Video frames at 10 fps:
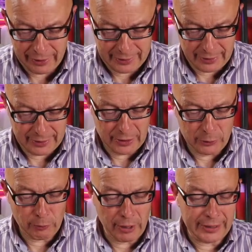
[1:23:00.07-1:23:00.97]
as I
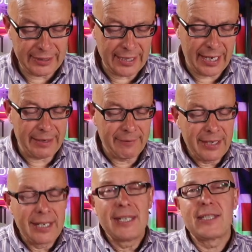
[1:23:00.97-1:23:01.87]
so rightly say.
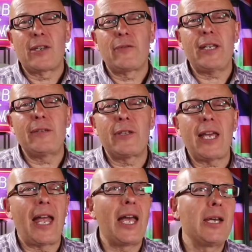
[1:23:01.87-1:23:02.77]
So thank you for
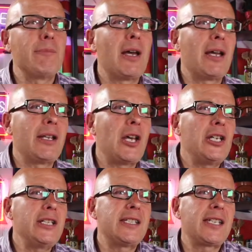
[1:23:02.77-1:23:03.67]
that.
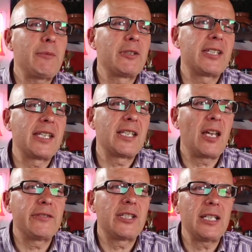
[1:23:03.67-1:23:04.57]
Ernie Samet says,
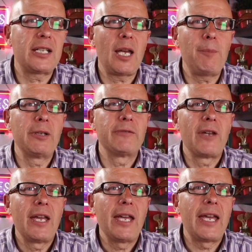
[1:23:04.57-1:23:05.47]
I've seen a couple of
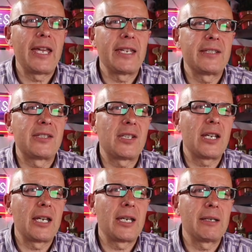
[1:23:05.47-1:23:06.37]
hares
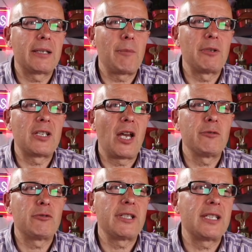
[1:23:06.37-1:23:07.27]
a couple of
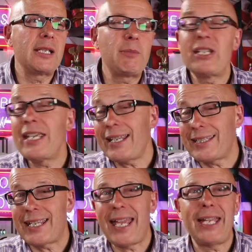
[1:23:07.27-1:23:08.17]
times recently, but yet
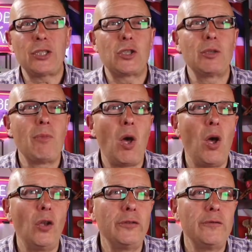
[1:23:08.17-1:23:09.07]
to catch them
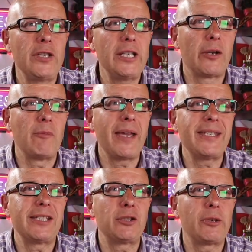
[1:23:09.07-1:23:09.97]
on video.
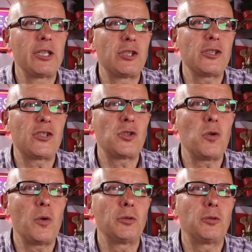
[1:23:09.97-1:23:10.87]
Amazing creatures.
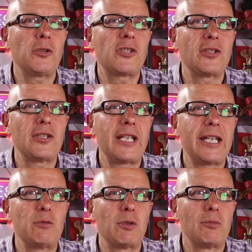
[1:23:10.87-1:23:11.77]
Saw one crossing the
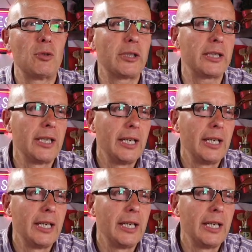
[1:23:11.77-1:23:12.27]
lane one morning